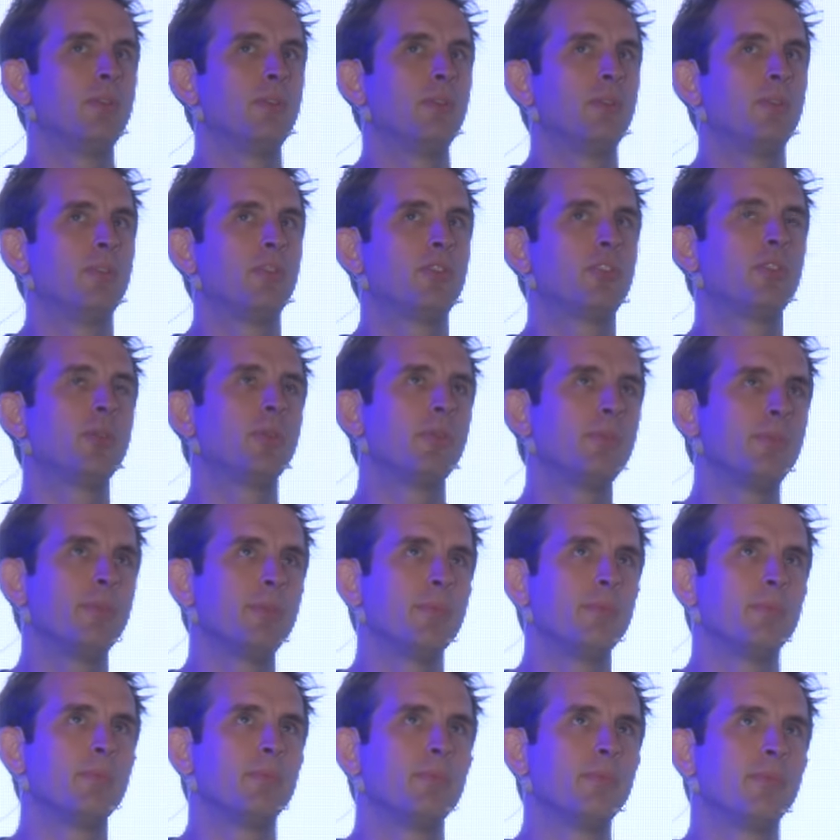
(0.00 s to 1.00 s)
so
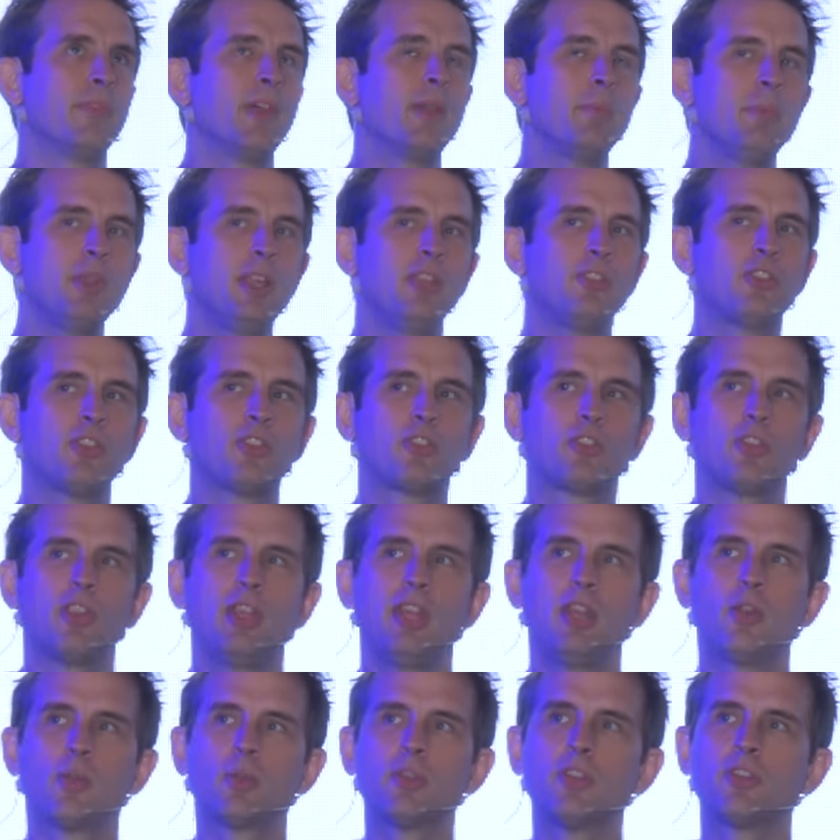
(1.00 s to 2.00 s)
that means it's in
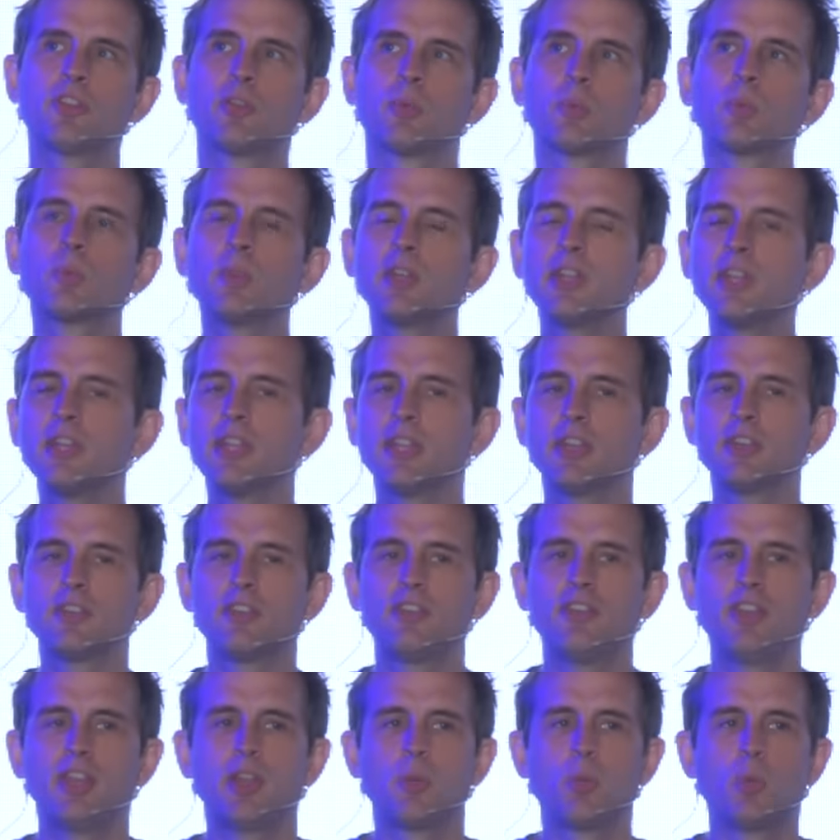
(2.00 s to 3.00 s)
order to really
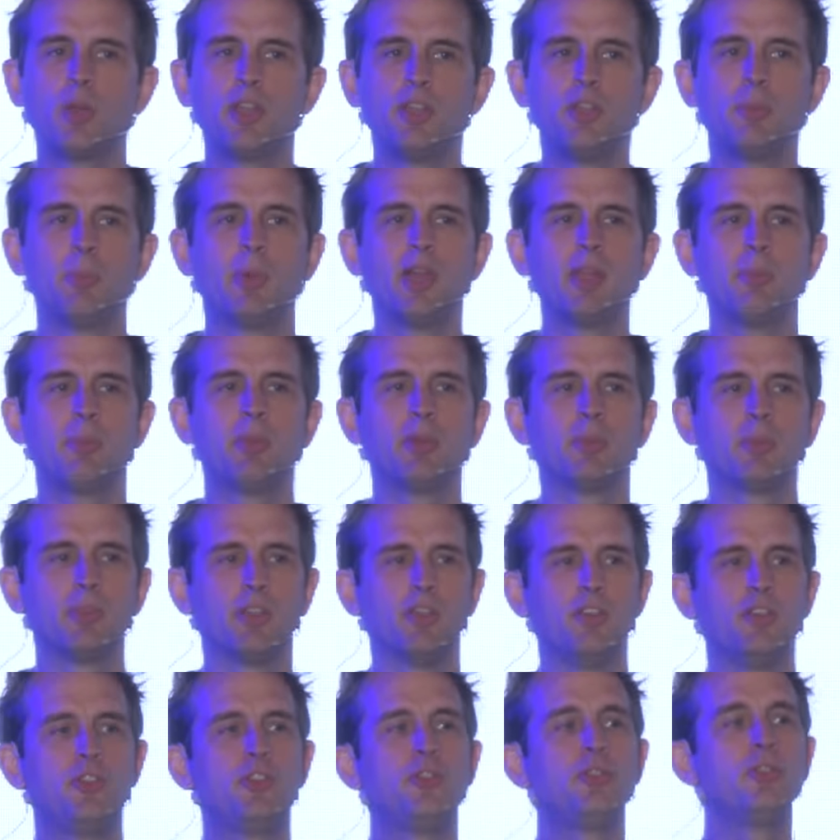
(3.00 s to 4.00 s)
understand what you might be able to
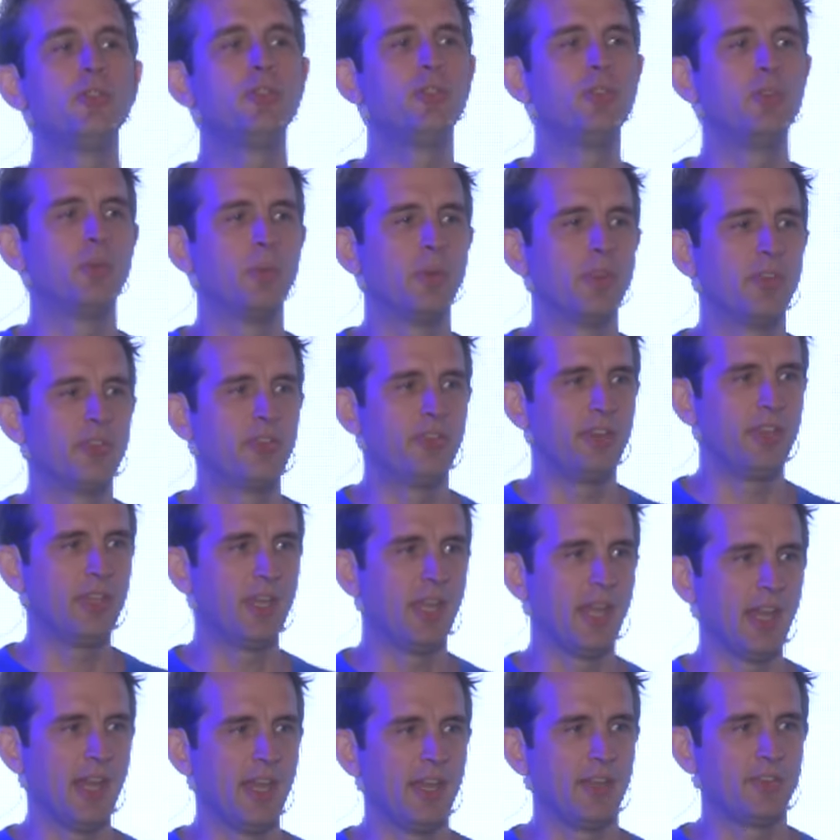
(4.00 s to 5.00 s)
do with
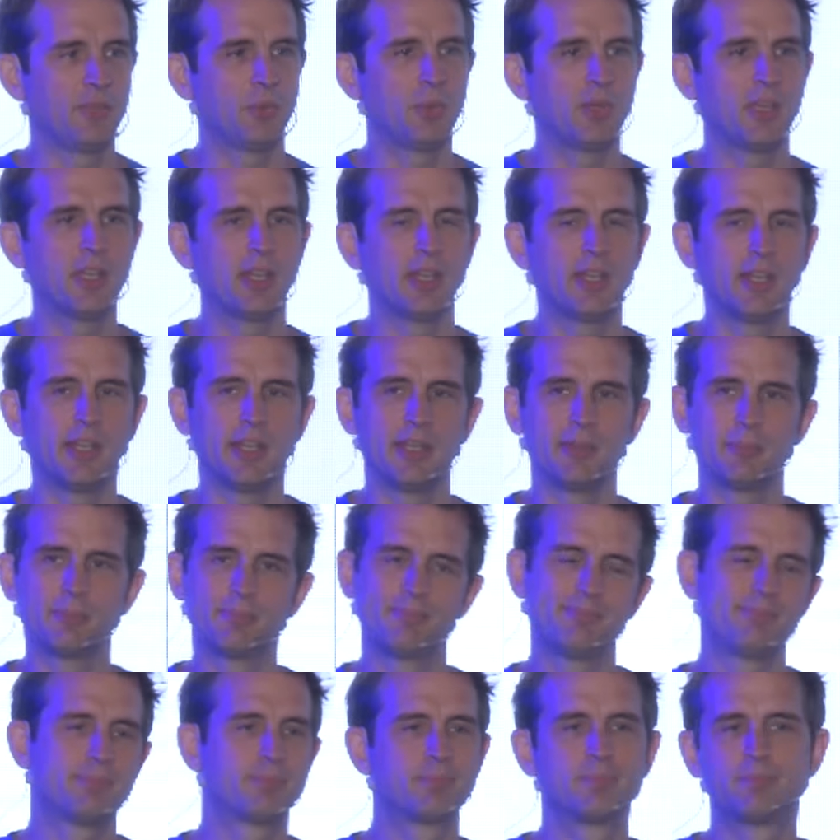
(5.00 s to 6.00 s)
Zcash, what kind of like
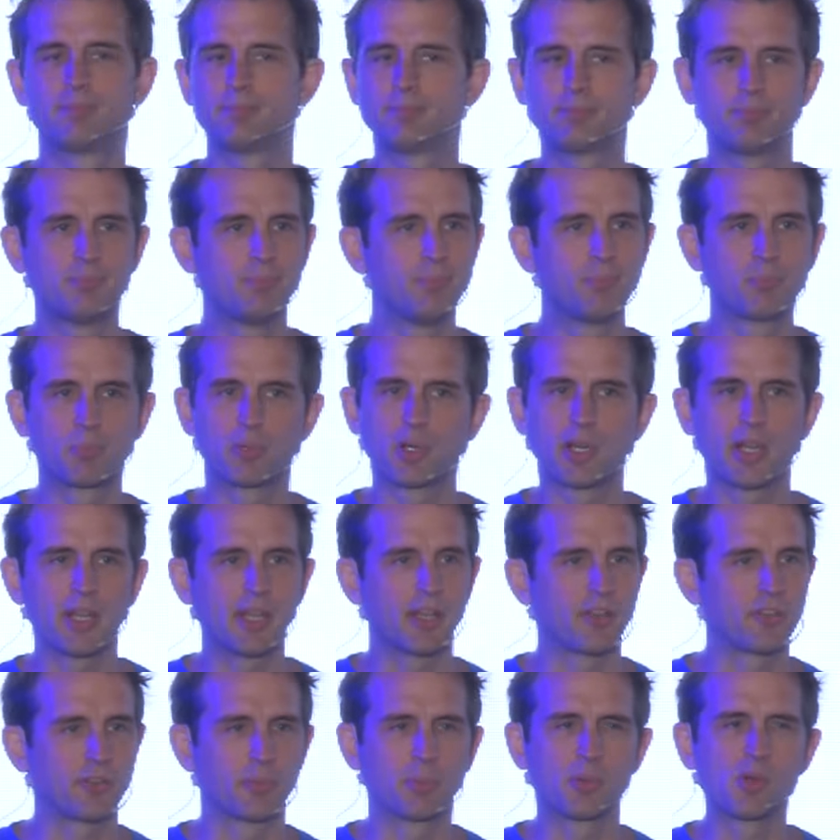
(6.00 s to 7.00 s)

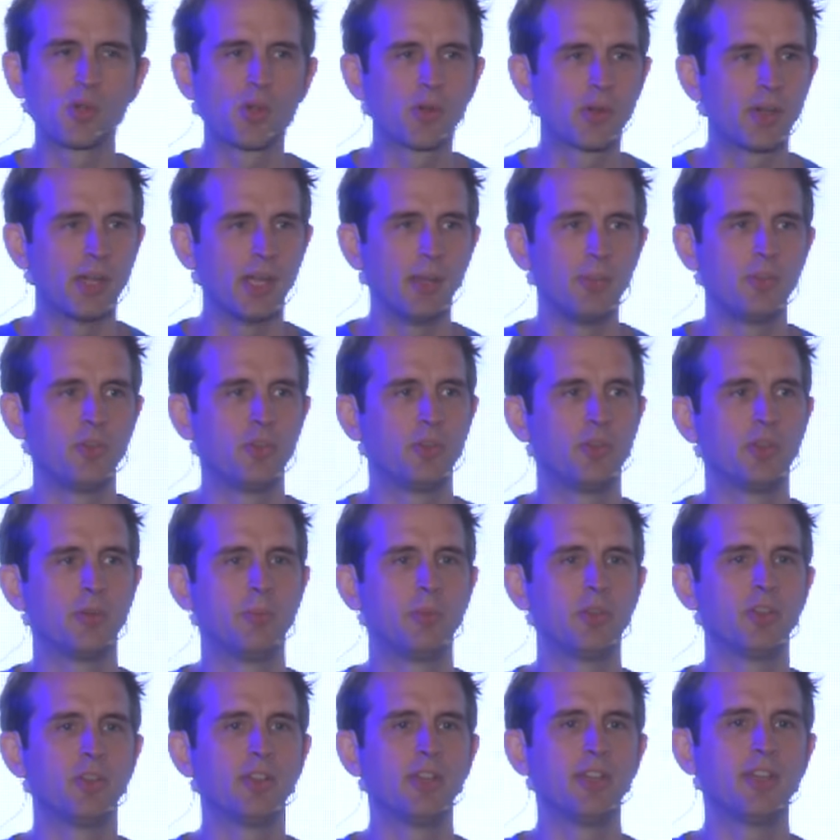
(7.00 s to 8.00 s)
products or programs you could
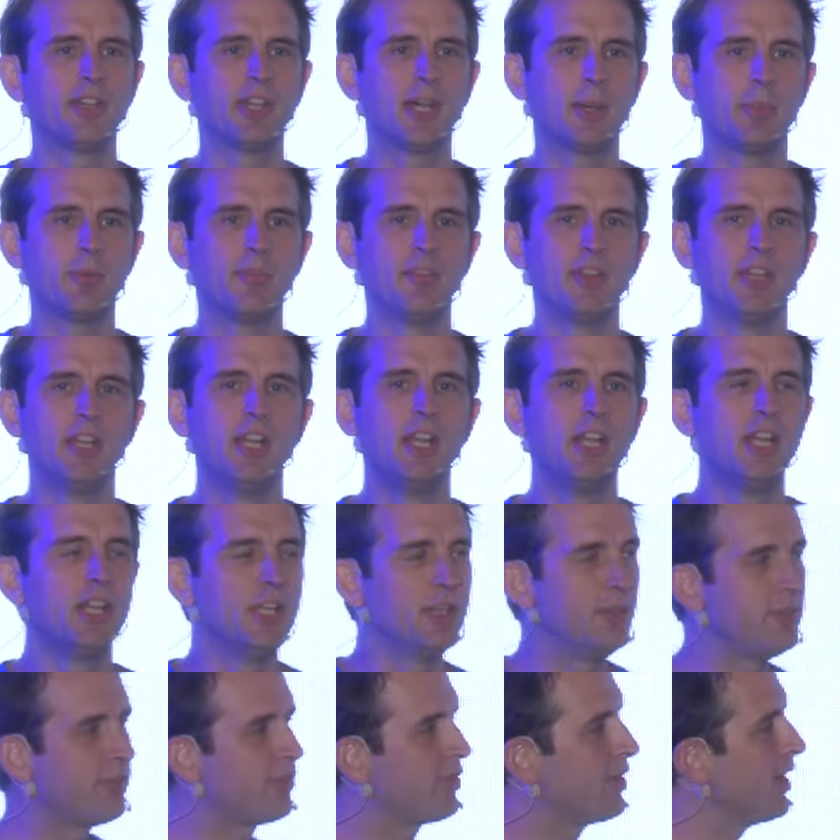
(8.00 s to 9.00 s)
build on top of it,
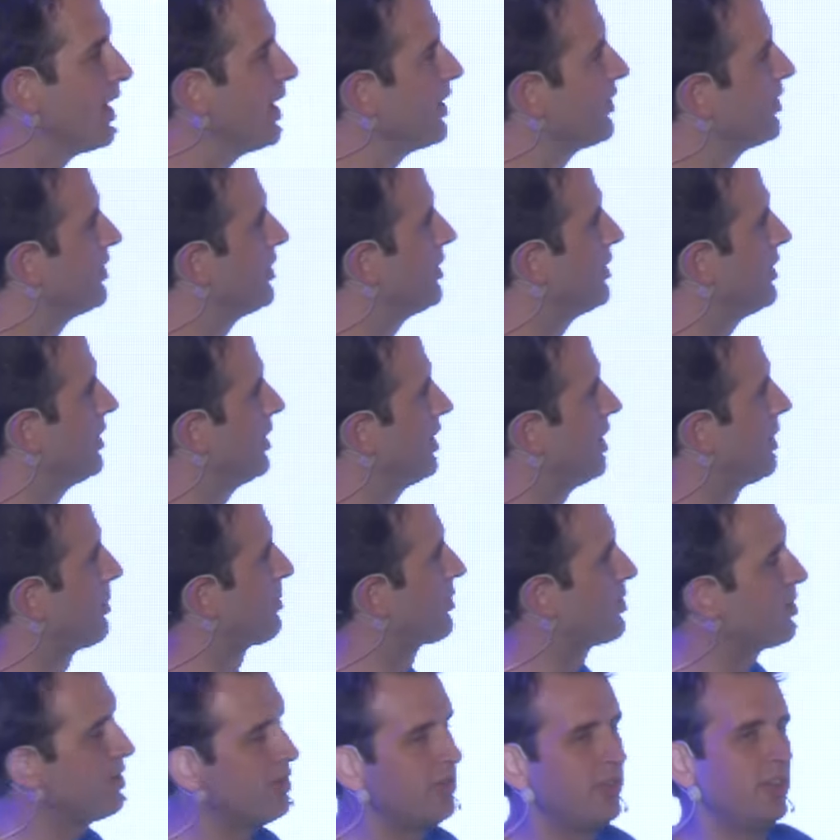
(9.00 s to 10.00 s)
you've got to
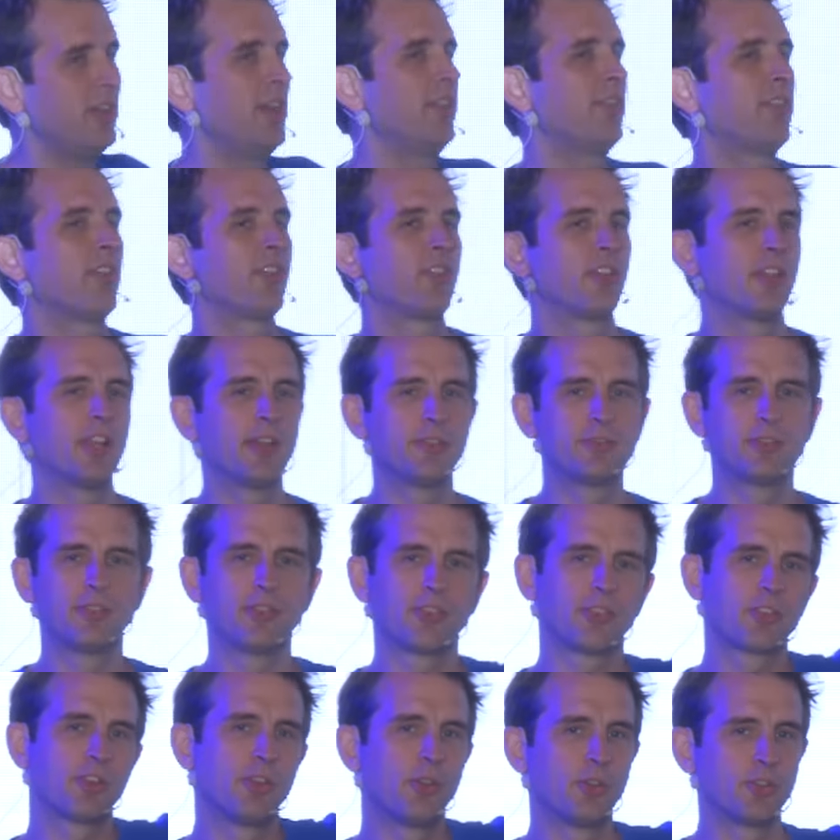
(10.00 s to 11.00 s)
appreciate the selective
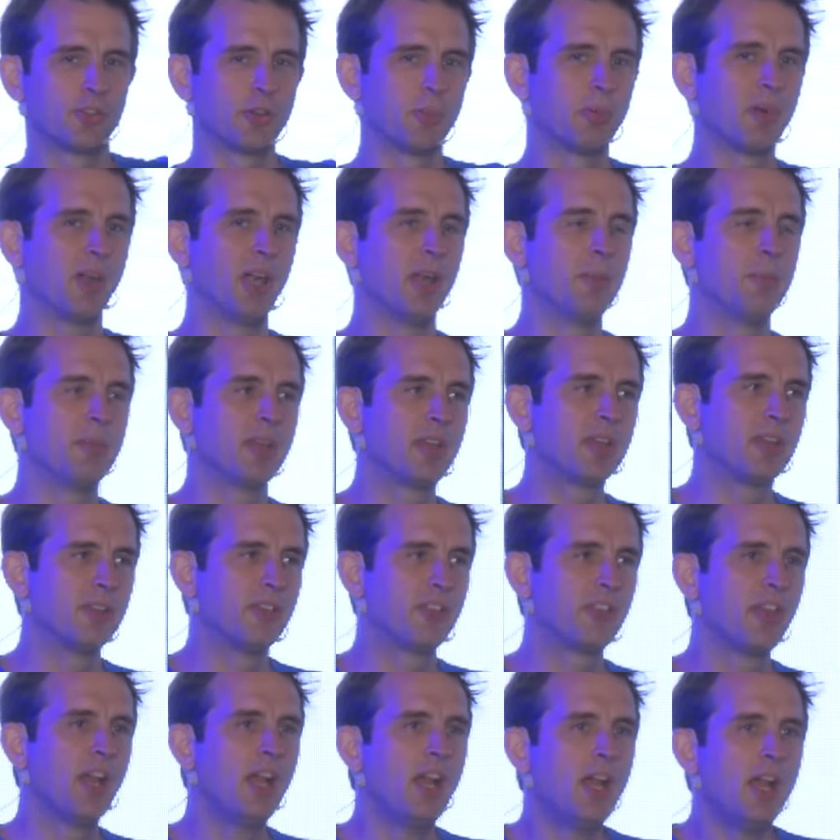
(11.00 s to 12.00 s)
disclosure part because
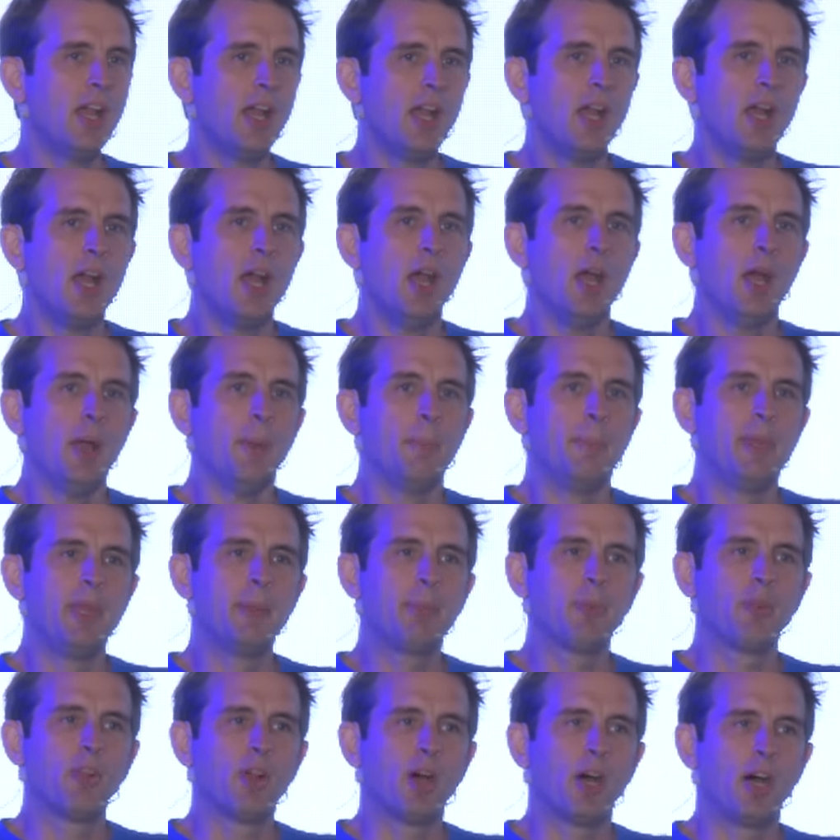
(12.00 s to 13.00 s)

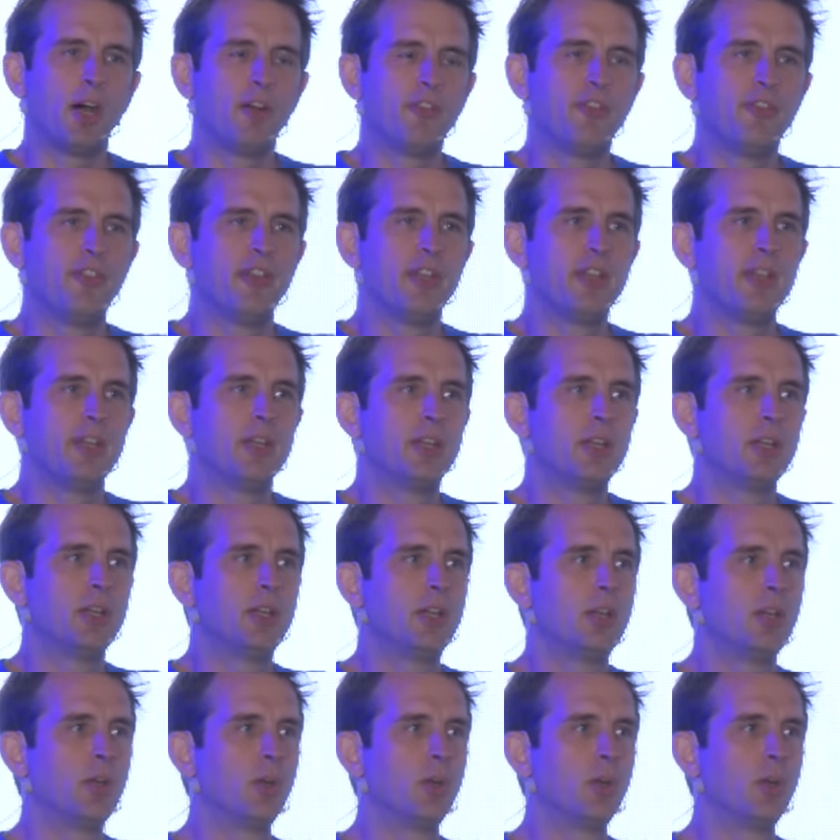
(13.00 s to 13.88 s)
people often who